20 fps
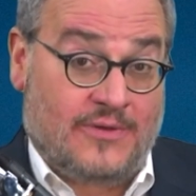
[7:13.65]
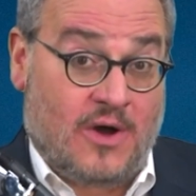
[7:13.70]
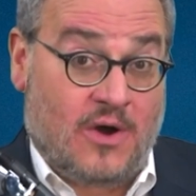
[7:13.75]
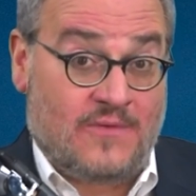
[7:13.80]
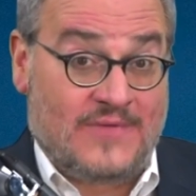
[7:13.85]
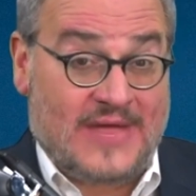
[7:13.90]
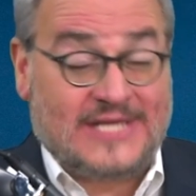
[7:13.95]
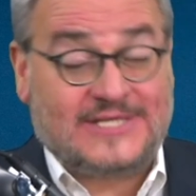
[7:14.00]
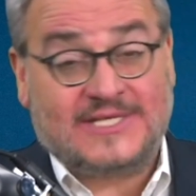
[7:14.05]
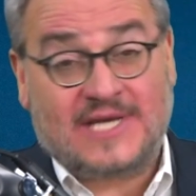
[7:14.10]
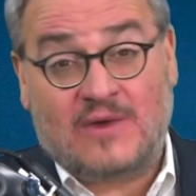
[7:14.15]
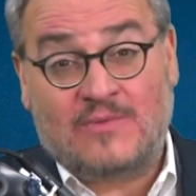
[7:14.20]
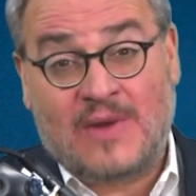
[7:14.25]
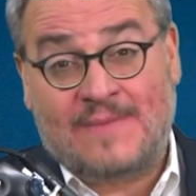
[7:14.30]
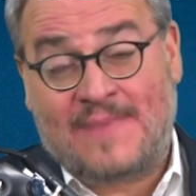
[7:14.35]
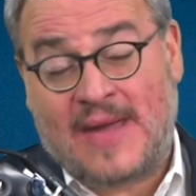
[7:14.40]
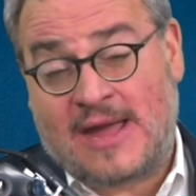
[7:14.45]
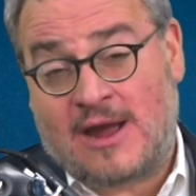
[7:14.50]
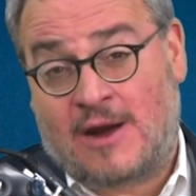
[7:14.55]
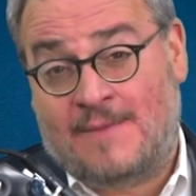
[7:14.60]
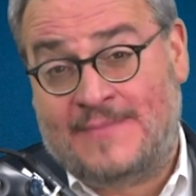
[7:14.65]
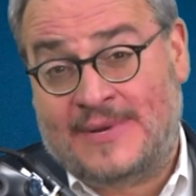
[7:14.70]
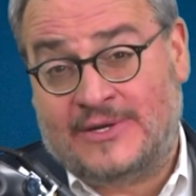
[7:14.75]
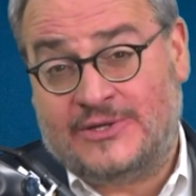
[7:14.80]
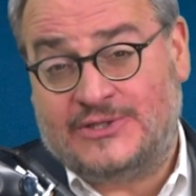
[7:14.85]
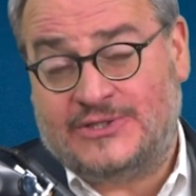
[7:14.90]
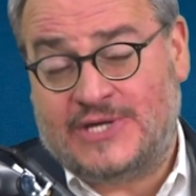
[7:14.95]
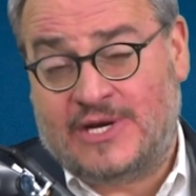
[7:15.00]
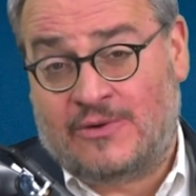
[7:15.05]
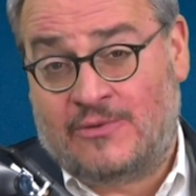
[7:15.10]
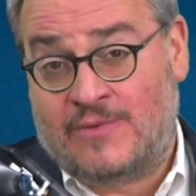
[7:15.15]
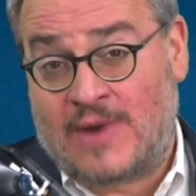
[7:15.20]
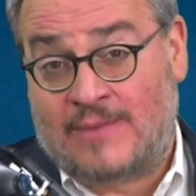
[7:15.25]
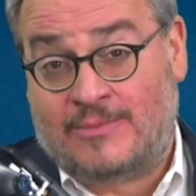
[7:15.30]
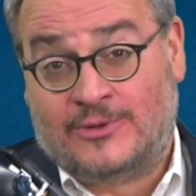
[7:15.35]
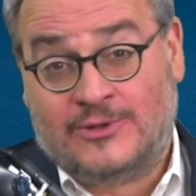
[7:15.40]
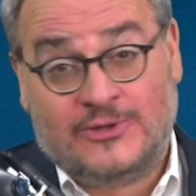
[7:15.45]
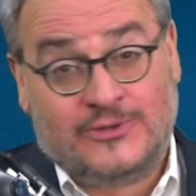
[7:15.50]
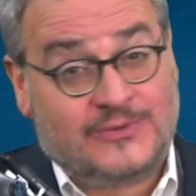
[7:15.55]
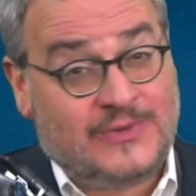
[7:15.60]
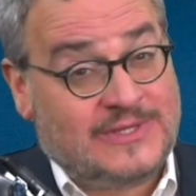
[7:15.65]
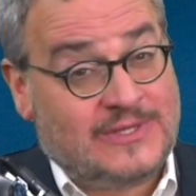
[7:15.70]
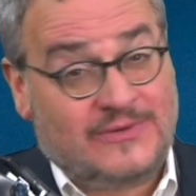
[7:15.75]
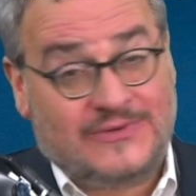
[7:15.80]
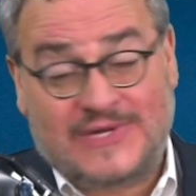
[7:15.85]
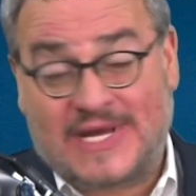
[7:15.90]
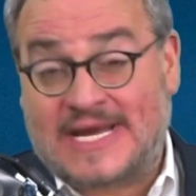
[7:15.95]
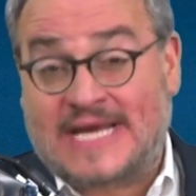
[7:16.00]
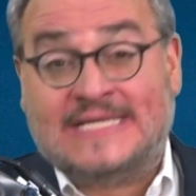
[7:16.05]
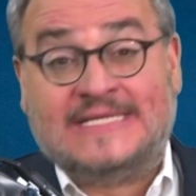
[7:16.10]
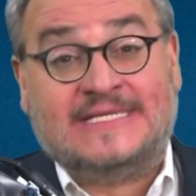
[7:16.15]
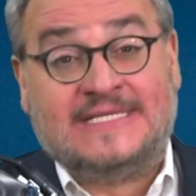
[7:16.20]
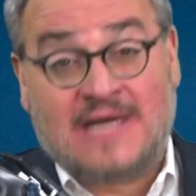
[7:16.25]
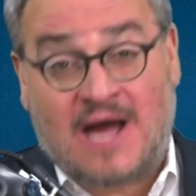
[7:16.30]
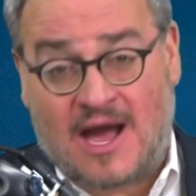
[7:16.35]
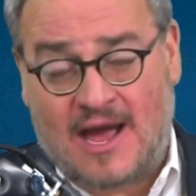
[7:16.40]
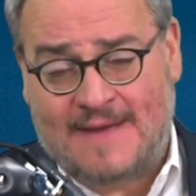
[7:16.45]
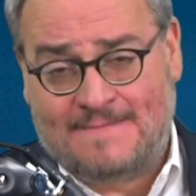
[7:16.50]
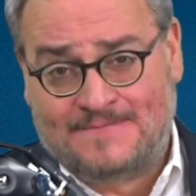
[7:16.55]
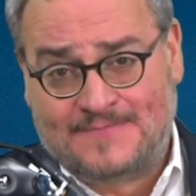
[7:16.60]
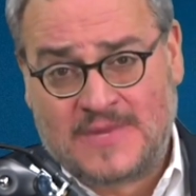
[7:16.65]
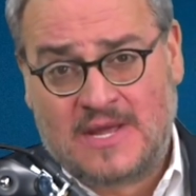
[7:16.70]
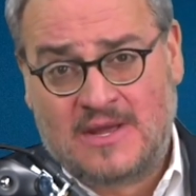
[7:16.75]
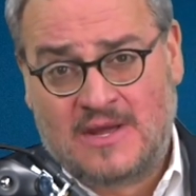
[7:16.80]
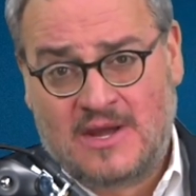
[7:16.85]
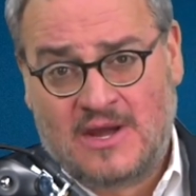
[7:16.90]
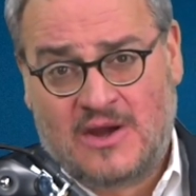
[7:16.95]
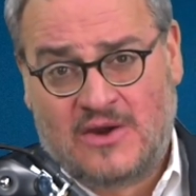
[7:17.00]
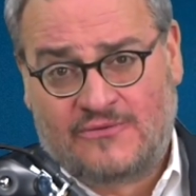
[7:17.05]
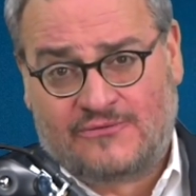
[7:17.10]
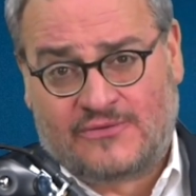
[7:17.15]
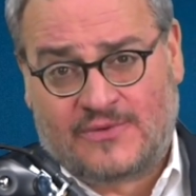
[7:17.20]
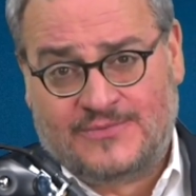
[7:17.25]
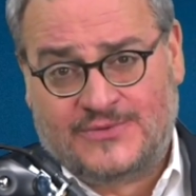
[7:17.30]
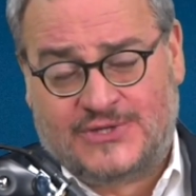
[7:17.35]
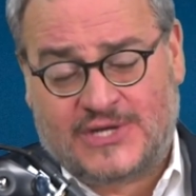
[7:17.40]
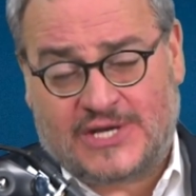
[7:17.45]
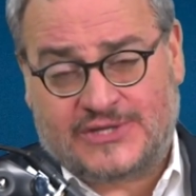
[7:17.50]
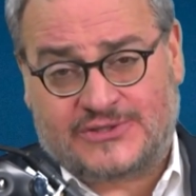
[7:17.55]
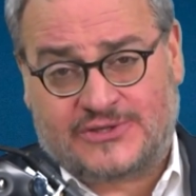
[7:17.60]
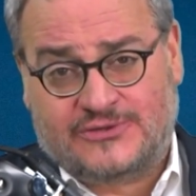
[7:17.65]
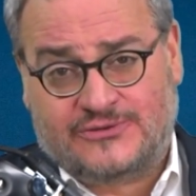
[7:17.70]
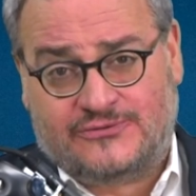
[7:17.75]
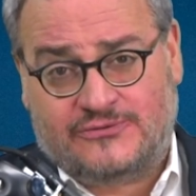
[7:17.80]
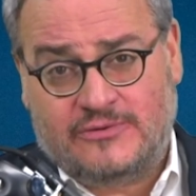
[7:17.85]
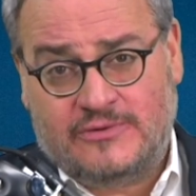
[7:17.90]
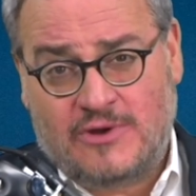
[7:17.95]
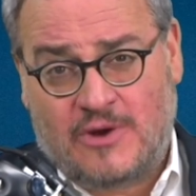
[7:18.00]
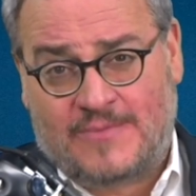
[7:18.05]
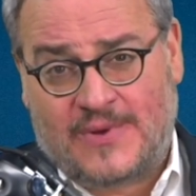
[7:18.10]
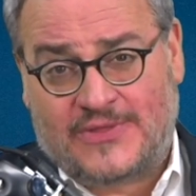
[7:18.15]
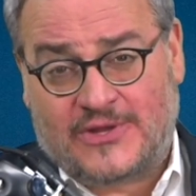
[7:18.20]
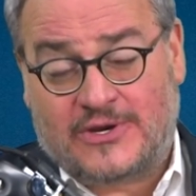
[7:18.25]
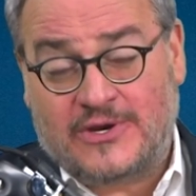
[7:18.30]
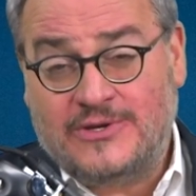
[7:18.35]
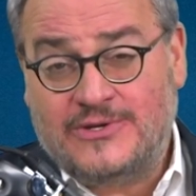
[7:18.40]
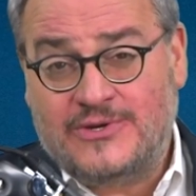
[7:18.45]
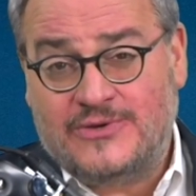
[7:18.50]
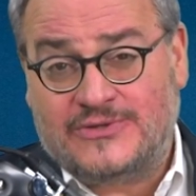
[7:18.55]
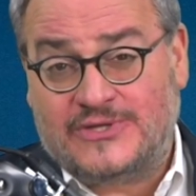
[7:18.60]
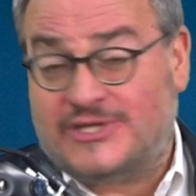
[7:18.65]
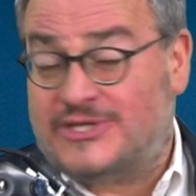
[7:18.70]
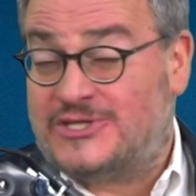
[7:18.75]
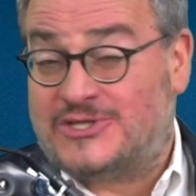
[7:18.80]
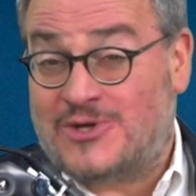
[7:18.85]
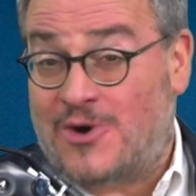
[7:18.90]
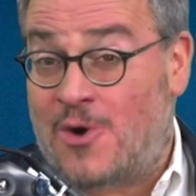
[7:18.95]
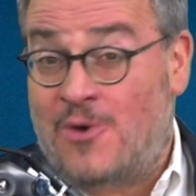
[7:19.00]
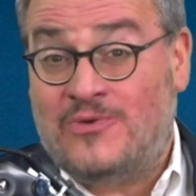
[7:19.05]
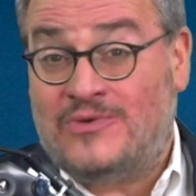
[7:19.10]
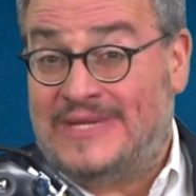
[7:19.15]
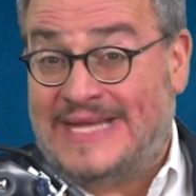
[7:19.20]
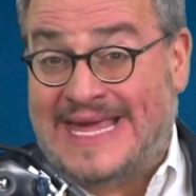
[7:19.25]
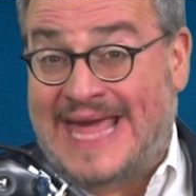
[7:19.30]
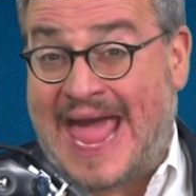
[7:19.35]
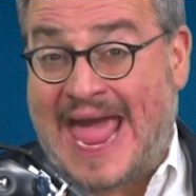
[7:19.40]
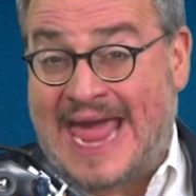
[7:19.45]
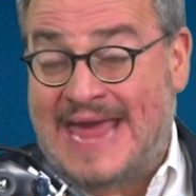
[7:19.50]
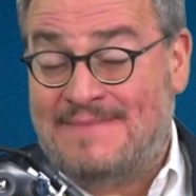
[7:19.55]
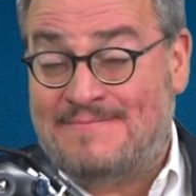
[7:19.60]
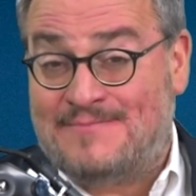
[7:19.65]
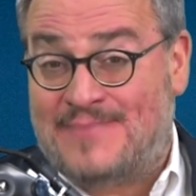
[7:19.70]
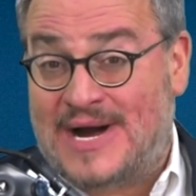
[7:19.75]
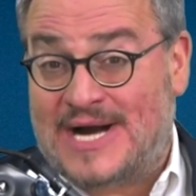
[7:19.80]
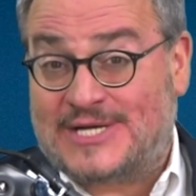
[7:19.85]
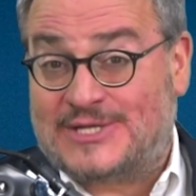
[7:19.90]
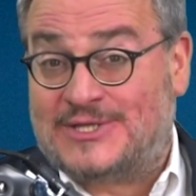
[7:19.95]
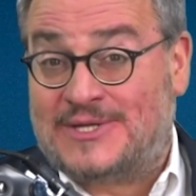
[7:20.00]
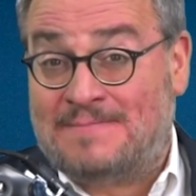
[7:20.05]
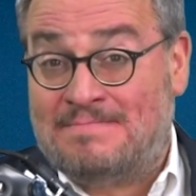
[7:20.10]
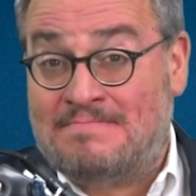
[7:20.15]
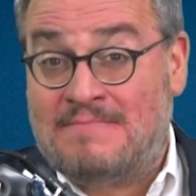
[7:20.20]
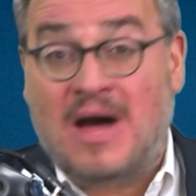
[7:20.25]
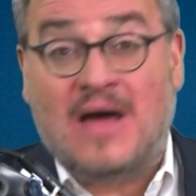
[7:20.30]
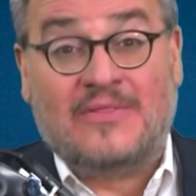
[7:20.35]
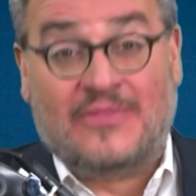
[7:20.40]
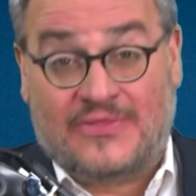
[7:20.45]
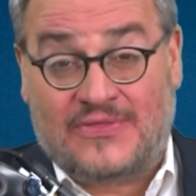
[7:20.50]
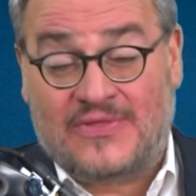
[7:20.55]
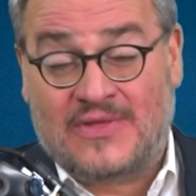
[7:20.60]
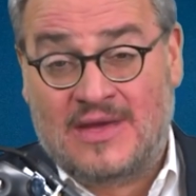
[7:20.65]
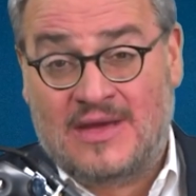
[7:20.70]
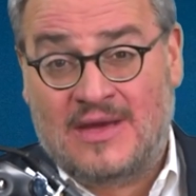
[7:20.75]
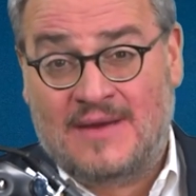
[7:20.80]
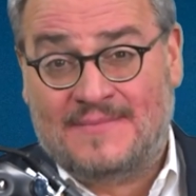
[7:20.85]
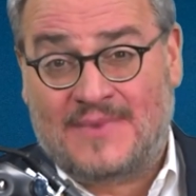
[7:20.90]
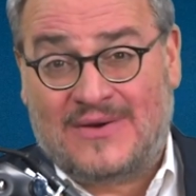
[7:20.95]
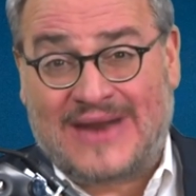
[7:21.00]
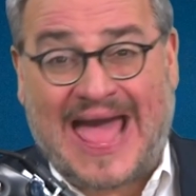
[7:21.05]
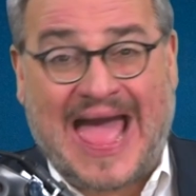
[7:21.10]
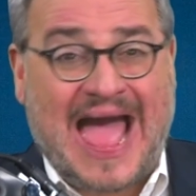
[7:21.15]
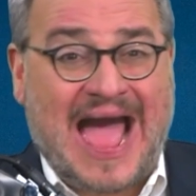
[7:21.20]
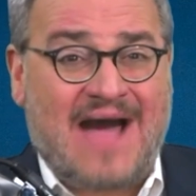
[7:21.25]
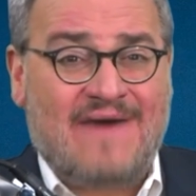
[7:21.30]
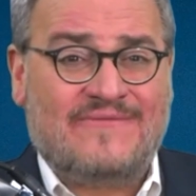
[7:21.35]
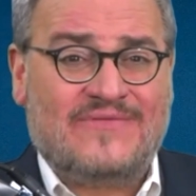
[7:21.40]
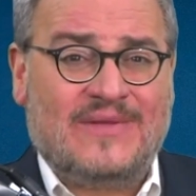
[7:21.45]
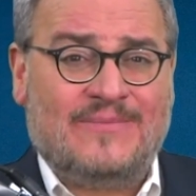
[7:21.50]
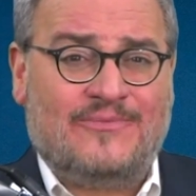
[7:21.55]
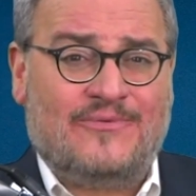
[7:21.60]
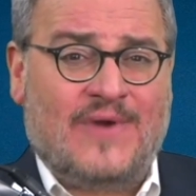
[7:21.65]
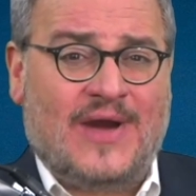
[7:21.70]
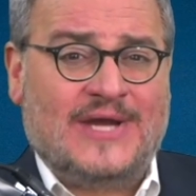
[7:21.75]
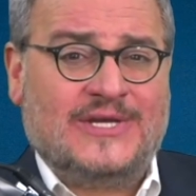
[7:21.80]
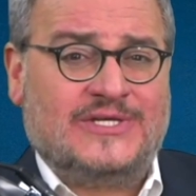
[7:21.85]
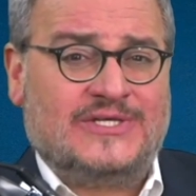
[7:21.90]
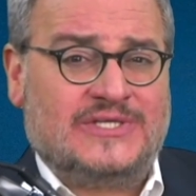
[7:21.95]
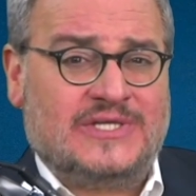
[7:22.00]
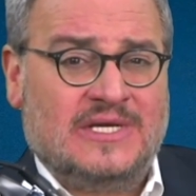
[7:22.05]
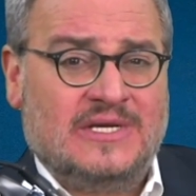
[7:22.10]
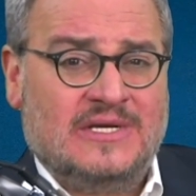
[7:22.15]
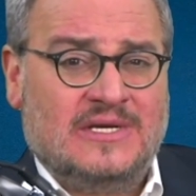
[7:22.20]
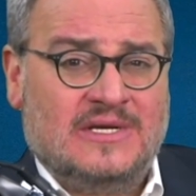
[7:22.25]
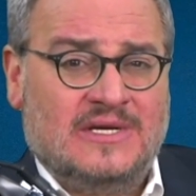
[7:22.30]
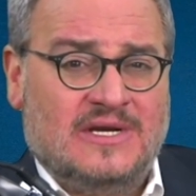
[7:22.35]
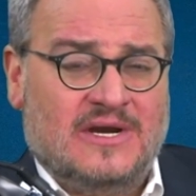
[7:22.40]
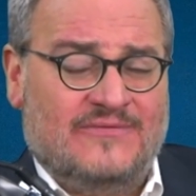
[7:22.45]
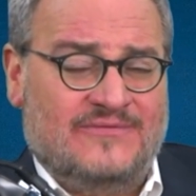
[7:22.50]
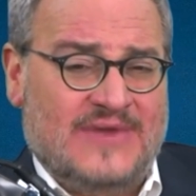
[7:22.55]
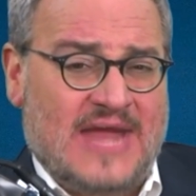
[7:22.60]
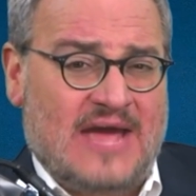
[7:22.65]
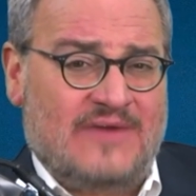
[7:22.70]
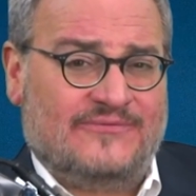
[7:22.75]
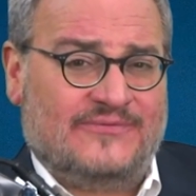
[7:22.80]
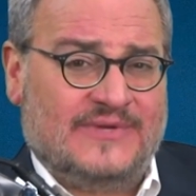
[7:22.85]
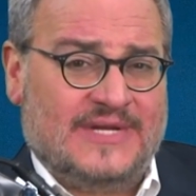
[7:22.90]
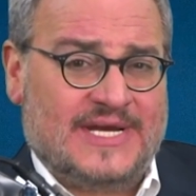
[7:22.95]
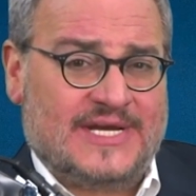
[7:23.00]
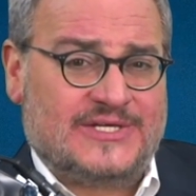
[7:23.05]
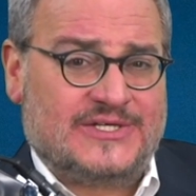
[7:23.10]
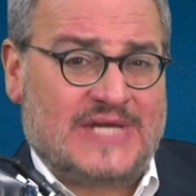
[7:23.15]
That's how we pay our bills here at Rebel News. We don't take a dime from Justin Trudeau. But the good news is it's only eight bucks a month, about half the price of Netflix.